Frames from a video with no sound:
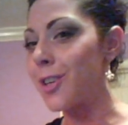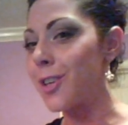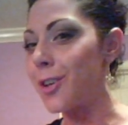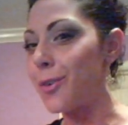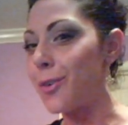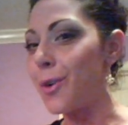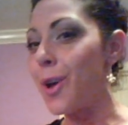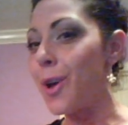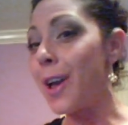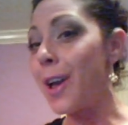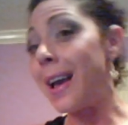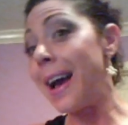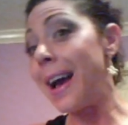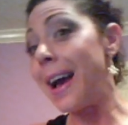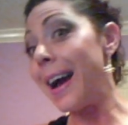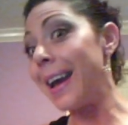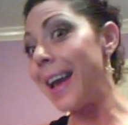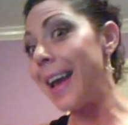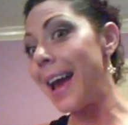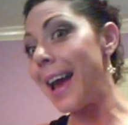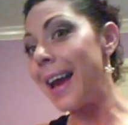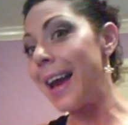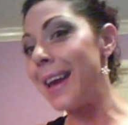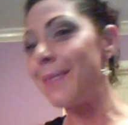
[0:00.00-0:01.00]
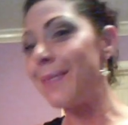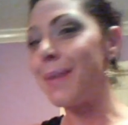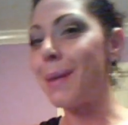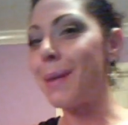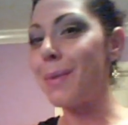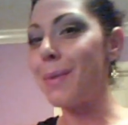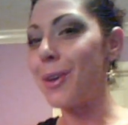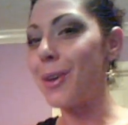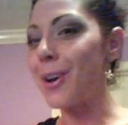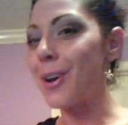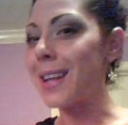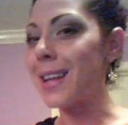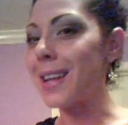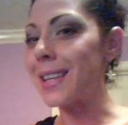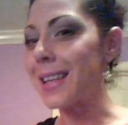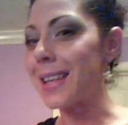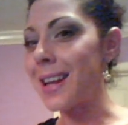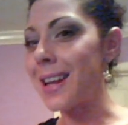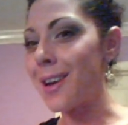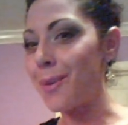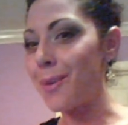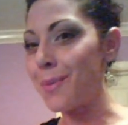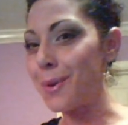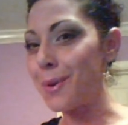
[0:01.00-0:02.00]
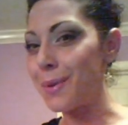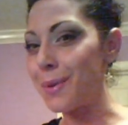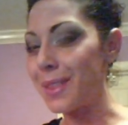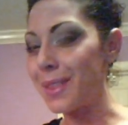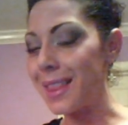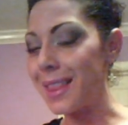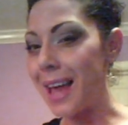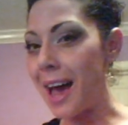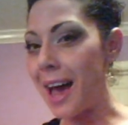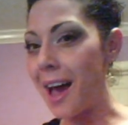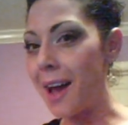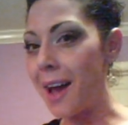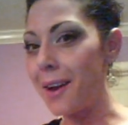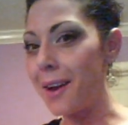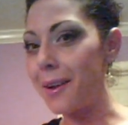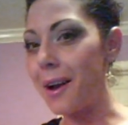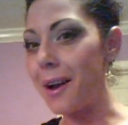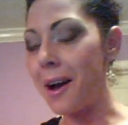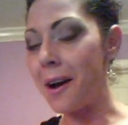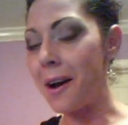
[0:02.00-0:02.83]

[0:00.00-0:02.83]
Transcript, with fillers: So again, maybe you guys can help me with that.